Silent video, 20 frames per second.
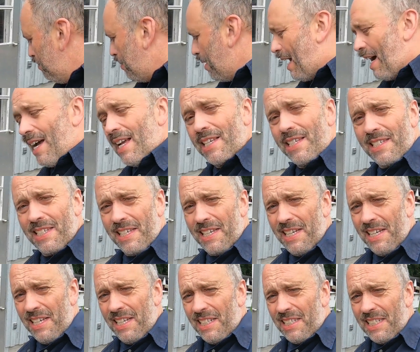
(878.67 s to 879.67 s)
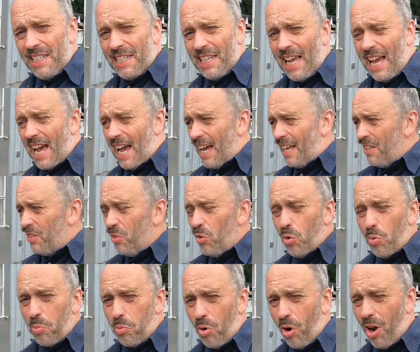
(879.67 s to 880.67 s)
pass, that I had
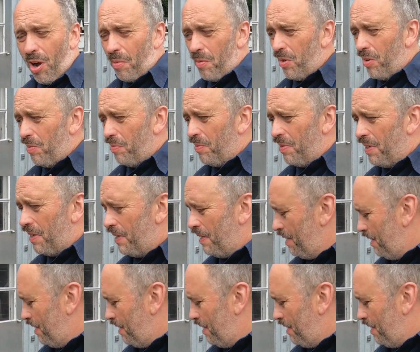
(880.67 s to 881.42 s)
no problem.